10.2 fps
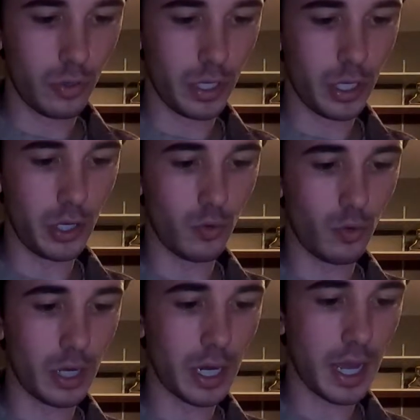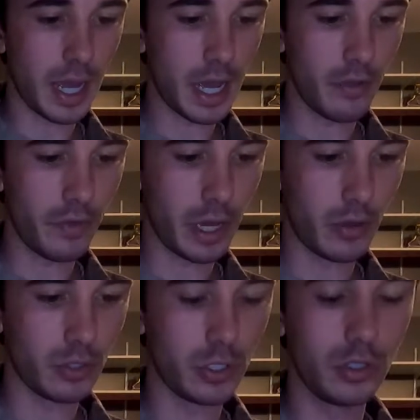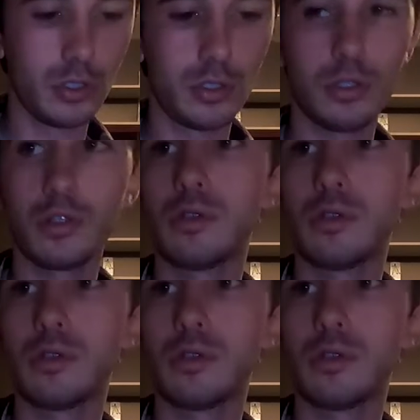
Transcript: we need 1.5 ounces